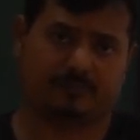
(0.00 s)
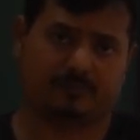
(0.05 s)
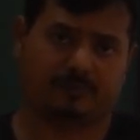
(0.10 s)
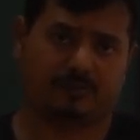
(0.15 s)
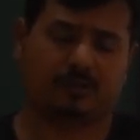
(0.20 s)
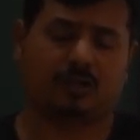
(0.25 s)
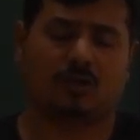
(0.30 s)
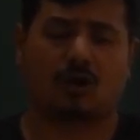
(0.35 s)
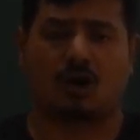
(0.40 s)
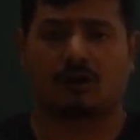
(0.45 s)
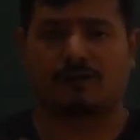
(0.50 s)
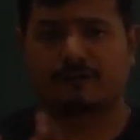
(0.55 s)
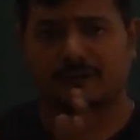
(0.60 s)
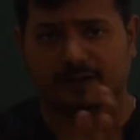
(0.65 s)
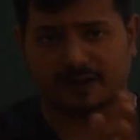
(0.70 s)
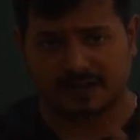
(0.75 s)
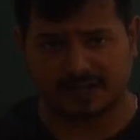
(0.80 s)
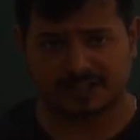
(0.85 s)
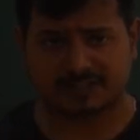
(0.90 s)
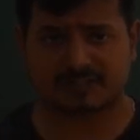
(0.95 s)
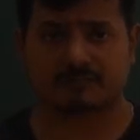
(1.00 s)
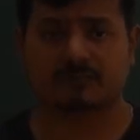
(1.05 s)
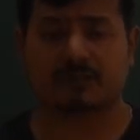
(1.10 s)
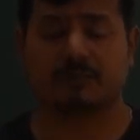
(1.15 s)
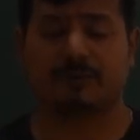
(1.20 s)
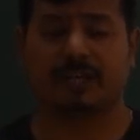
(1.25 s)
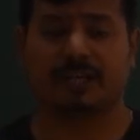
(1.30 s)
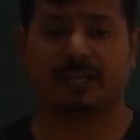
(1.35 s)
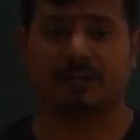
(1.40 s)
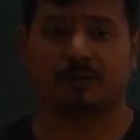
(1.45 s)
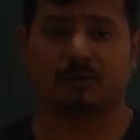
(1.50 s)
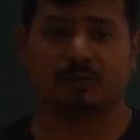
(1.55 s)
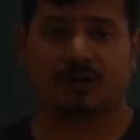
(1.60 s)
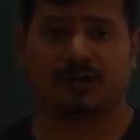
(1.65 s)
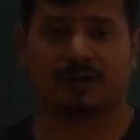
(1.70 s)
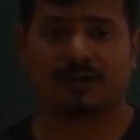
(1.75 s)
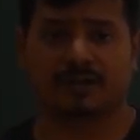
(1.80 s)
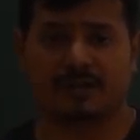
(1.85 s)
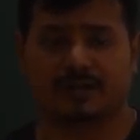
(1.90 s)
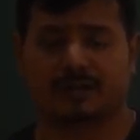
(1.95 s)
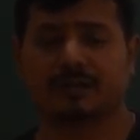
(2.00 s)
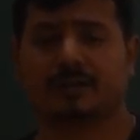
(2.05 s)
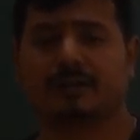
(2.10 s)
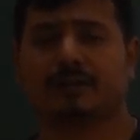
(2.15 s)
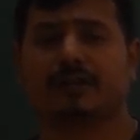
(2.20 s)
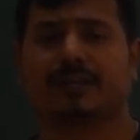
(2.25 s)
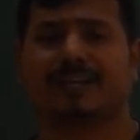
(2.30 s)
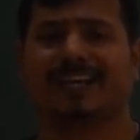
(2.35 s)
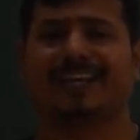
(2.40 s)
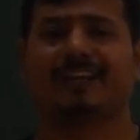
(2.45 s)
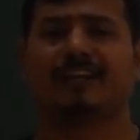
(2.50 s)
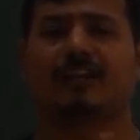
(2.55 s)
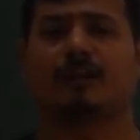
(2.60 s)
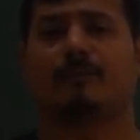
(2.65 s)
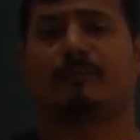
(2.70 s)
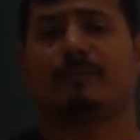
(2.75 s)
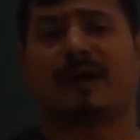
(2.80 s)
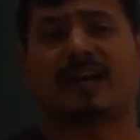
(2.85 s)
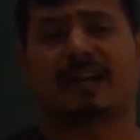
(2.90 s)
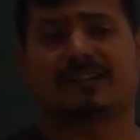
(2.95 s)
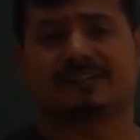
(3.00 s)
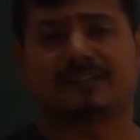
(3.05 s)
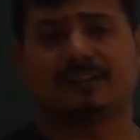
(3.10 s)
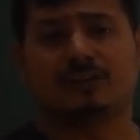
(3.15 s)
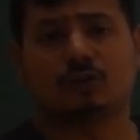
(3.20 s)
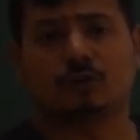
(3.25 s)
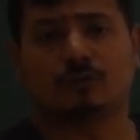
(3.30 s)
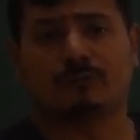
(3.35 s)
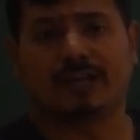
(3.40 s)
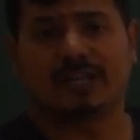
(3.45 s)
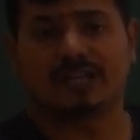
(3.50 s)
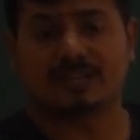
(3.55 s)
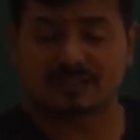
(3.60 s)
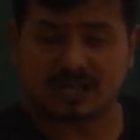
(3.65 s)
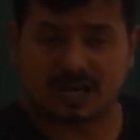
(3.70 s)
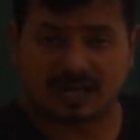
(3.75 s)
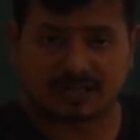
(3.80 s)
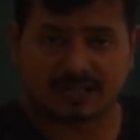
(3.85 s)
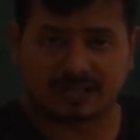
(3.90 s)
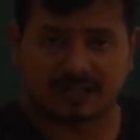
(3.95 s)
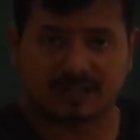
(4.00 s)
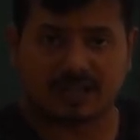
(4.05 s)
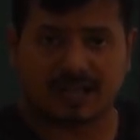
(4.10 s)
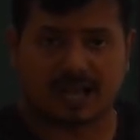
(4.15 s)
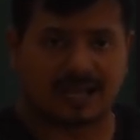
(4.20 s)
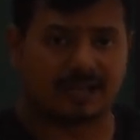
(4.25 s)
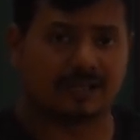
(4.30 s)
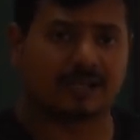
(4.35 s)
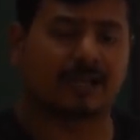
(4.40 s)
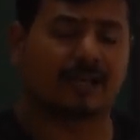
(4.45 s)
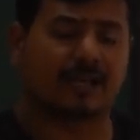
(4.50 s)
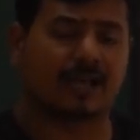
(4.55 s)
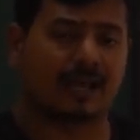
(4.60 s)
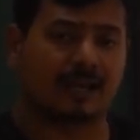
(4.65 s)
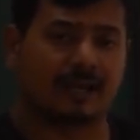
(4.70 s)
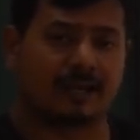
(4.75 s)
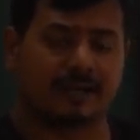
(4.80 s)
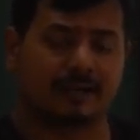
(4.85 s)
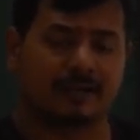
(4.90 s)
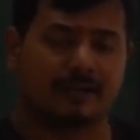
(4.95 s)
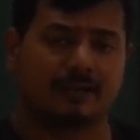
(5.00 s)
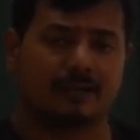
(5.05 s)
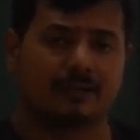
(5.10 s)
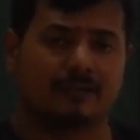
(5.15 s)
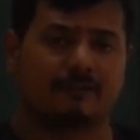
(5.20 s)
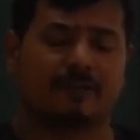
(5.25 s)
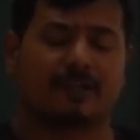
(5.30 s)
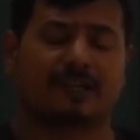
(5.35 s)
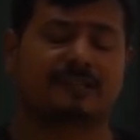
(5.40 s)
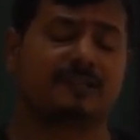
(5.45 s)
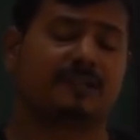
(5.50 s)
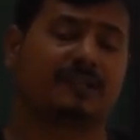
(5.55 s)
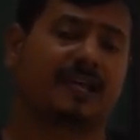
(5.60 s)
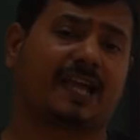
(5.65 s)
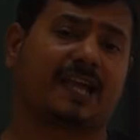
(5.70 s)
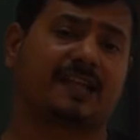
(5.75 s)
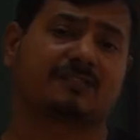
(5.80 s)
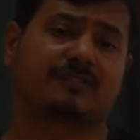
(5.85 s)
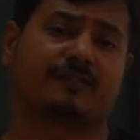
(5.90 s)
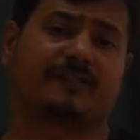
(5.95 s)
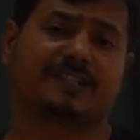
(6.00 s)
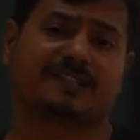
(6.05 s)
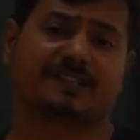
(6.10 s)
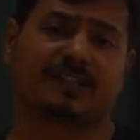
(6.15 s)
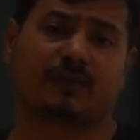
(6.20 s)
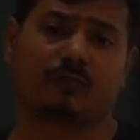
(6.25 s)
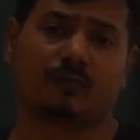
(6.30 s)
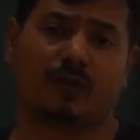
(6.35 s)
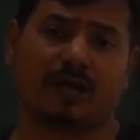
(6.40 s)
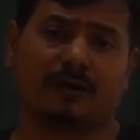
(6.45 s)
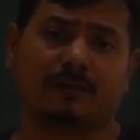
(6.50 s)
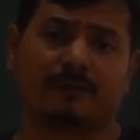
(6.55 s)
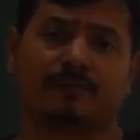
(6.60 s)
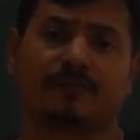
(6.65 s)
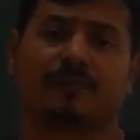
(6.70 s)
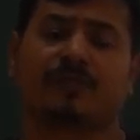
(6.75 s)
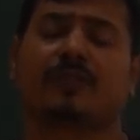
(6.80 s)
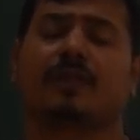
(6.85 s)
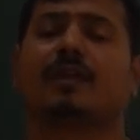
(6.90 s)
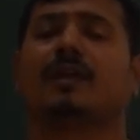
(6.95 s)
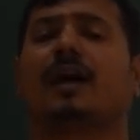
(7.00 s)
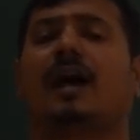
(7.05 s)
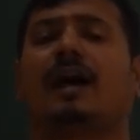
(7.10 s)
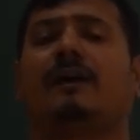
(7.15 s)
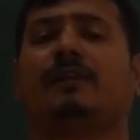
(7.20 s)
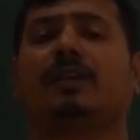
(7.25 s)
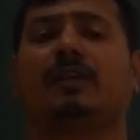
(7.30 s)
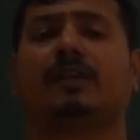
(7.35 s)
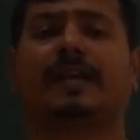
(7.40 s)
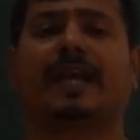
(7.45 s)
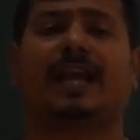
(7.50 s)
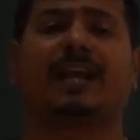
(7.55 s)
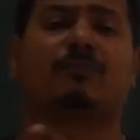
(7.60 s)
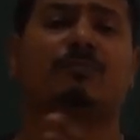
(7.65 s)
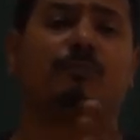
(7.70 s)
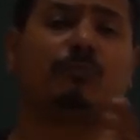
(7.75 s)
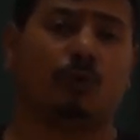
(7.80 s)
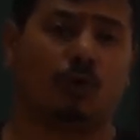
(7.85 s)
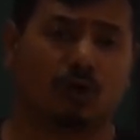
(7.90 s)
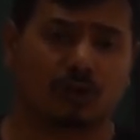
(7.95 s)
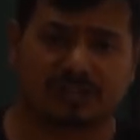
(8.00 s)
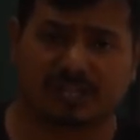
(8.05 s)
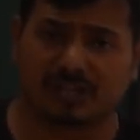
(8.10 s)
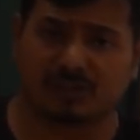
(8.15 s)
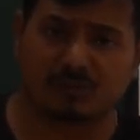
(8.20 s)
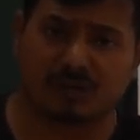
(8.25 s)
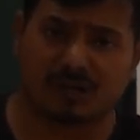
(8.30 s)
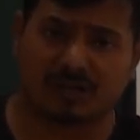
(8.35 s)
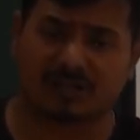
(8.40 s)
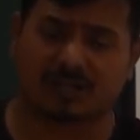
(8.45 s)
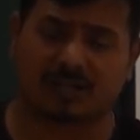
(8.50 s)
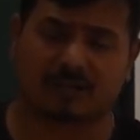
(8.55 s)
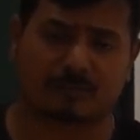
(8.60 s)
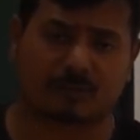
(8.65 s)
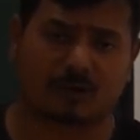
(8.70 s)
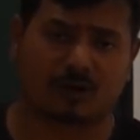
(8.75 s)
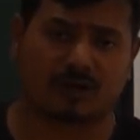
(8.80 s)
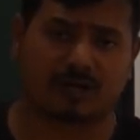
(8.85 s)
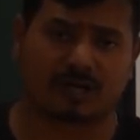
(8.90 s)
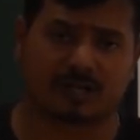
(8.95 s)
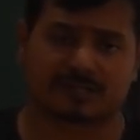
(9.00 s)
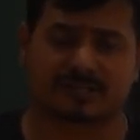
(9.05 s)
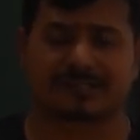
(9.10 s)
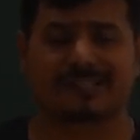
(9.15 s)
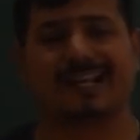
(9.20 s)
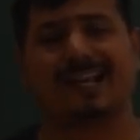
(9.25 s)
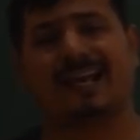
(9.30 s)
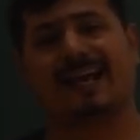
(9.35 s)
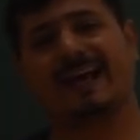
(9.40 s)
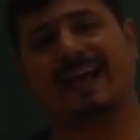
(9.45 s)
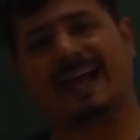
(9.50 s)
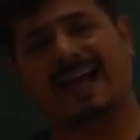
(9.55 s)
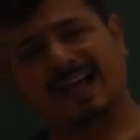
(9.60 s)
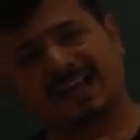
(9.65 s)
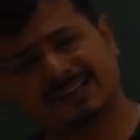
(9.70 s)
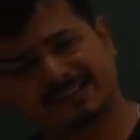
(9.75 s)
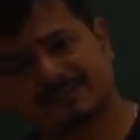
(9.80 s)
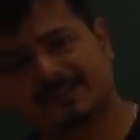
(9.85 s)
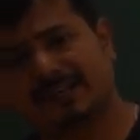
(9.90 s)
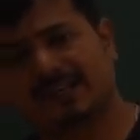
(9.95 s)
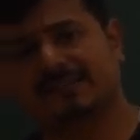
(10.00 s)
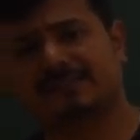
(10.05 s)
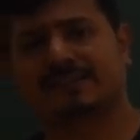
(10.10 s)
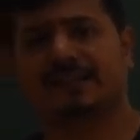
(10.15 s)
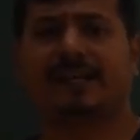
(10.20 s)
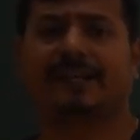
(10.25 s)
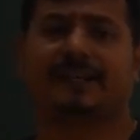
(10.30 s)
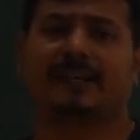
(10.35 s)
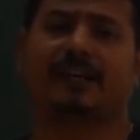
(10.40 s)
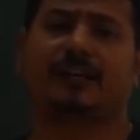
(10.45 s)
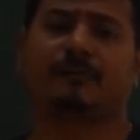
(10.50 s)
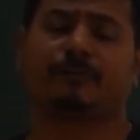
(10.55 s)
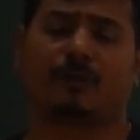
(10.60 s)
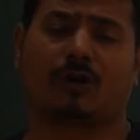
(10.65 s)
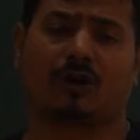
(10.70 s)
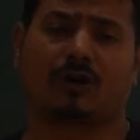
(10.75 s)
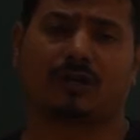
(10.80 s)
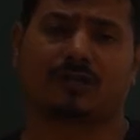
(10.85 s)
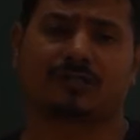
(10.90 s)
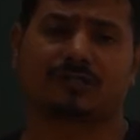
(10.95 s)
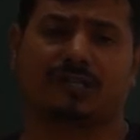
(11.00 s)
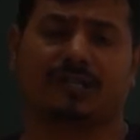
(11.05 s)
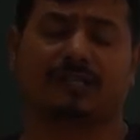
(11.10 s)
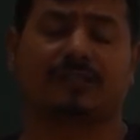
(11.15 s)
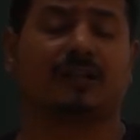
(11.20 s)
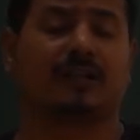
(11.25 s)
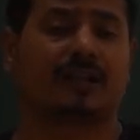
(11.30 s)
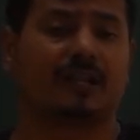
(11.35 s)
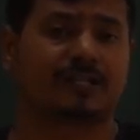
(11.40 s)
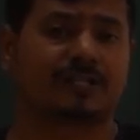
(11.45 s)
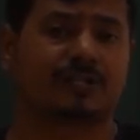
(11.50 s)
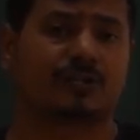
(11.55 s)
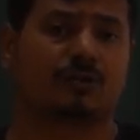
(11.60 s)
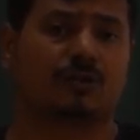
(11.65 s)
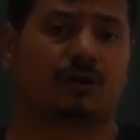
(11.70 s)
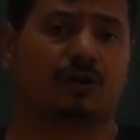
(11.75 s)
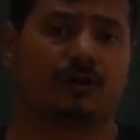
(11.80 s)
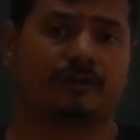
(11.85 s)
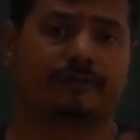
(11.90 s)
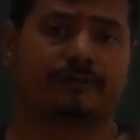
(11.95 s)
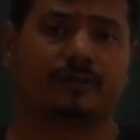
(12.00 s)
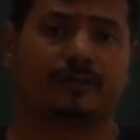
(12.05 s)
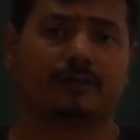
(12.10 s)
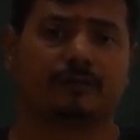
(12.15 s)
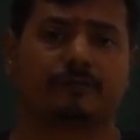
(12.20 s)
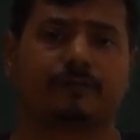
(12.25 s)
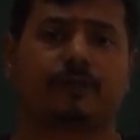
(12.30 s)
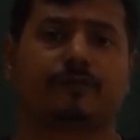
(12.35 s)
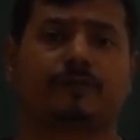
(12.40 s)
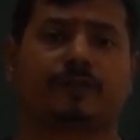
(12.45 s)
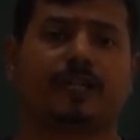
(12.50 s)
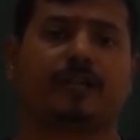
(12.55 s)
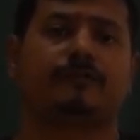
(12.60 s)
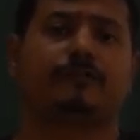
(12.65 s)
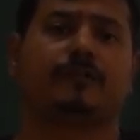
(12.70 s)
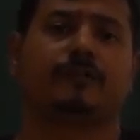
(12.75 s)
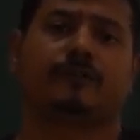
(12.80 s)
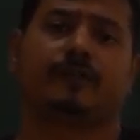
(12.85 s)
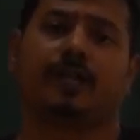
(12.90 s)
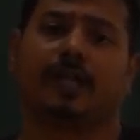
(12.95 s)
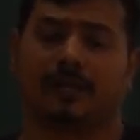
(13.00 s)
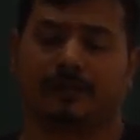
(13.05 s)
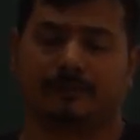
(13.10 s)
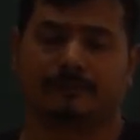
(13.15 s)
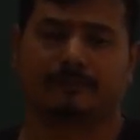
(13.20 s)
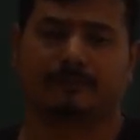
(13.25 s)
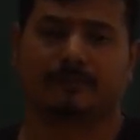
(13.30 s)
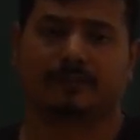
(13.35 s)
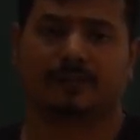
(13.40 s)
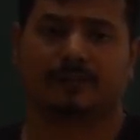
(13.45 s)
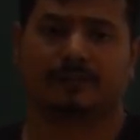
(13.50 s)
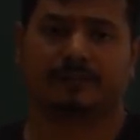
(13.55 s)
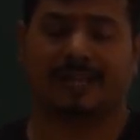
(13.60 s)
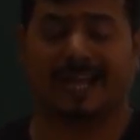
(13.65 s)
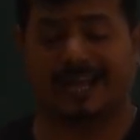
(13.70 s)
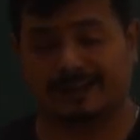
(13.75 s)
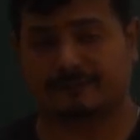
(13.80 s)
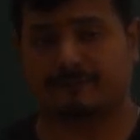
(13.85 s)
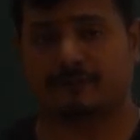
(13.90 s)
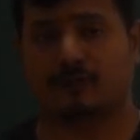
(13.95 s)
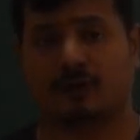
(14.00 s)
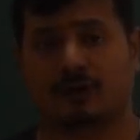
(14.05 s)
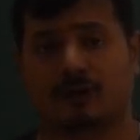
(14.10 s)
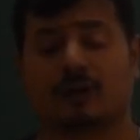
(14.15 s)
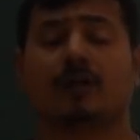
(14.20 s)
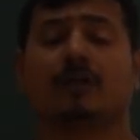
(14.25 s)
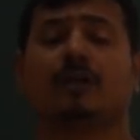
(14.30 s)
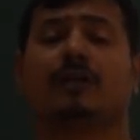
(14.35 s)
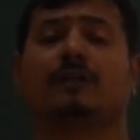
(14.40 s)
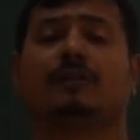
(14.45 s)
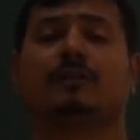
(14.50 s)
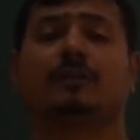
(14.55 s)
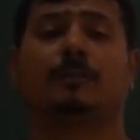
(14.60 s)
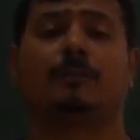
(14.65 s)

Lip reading: The configuration will be inverted in comparison to my starting alkyl halide. Whereas in the case of SN1, I will get both inverted products as well as retained products in the ratio of 50-50. Therefore, the